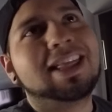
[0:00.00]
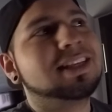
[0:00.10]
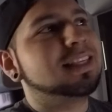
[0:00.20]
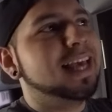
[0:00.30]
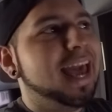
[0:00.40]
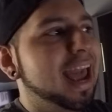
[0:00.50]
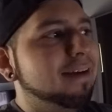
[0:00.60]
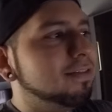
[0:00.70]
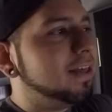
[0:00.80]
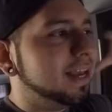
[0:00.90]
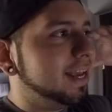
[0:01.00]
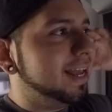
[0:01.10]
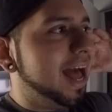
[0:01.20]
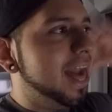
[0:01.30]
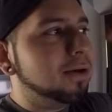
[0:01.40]
It just, everything.
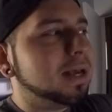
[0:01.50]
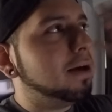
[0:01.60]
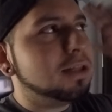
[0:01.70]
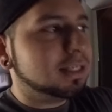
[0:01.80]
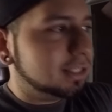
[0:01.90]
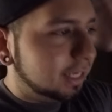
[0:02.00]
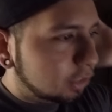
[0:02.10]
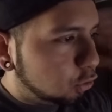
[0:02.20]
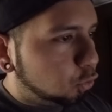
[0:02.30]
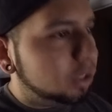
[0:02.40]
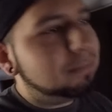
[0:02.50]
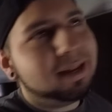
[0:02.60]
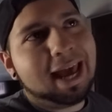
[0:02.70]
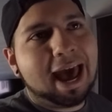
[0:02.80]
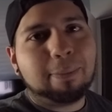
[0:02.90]
I was just
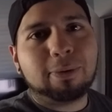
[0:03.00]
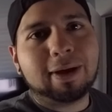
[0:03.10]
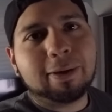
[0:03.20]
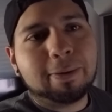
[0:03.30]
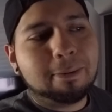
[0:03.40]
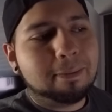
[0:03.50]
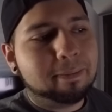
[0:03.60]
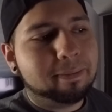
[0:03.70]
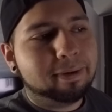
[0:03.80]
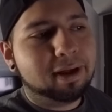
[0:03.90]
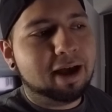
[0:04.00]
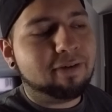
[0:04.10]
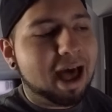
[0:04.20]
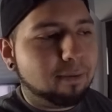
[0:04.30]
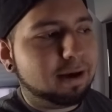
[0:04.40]
extremely happy of
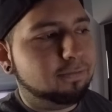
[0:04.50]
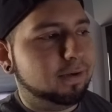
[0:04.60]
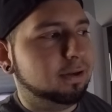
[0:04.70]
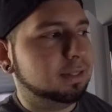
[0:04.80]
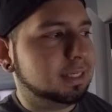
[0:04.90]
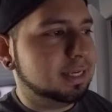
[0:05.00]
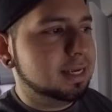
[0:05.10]
how I felt,